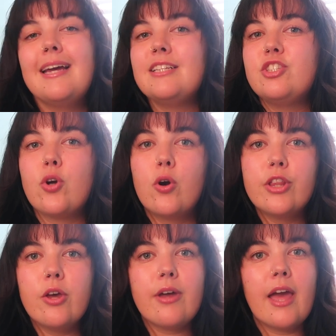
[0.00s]
it's
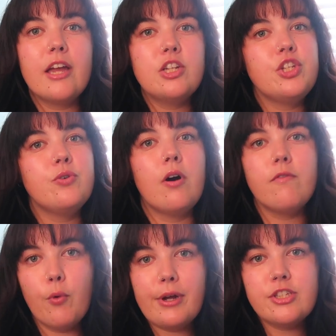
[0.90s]
totally okay to
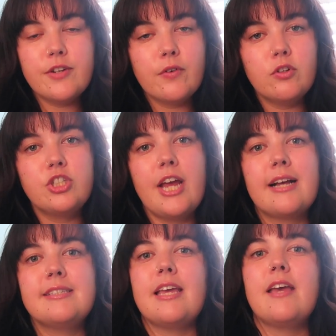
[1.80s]
avoid cervical
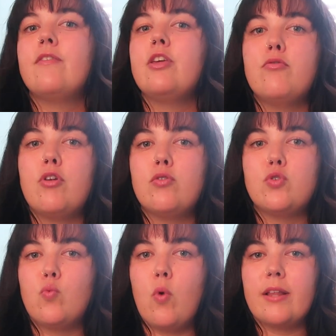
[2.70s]
checks if you
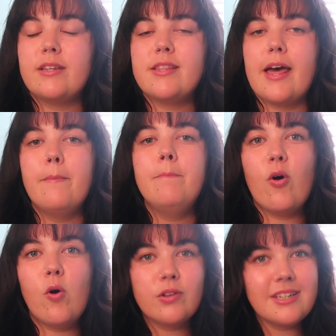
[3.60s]
don't want them.
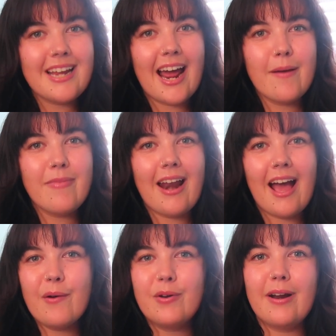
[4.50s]
The only time that
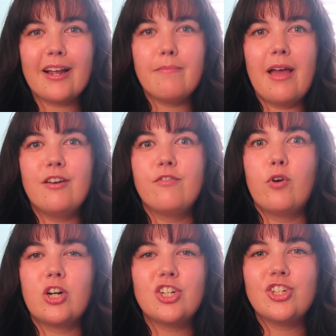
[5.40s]
I would recommend
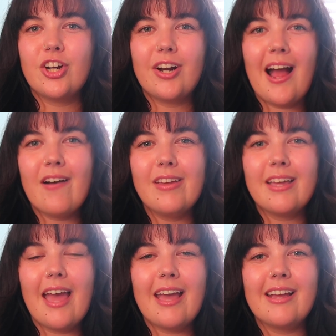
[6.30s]
for sure
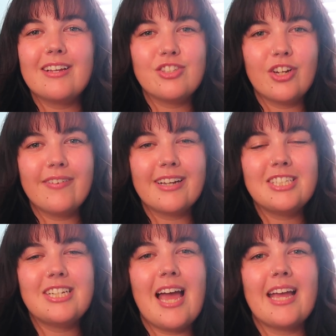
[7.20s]
having a
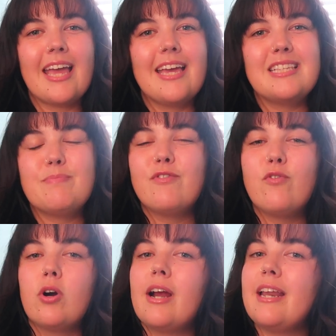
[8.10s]
cervix check is
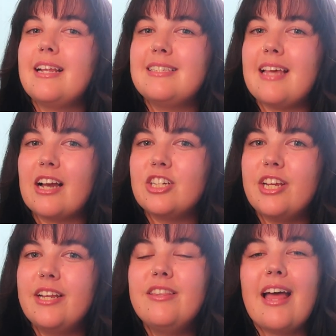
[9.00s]
before an
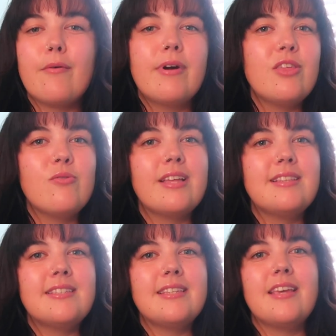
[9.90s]
induction. That way you
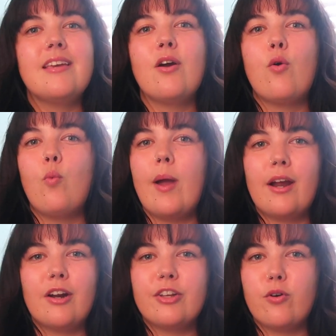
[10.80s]
can see
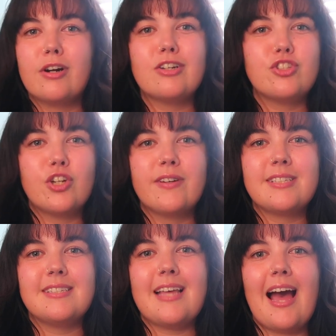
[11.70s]
where your
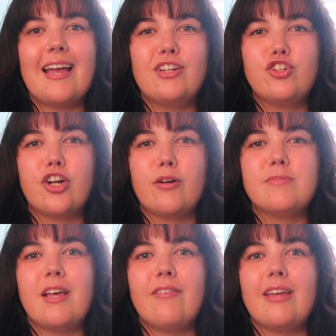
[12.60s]
cervix is at in
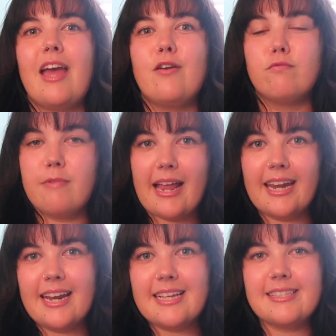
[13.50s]
terms of, again,
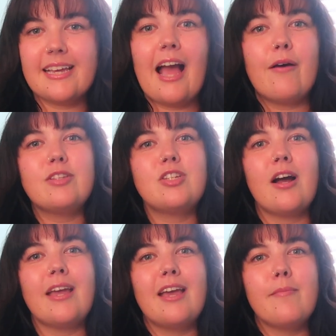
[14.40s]
readiness like I was
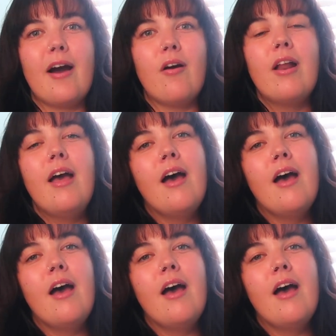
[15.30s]
talking about.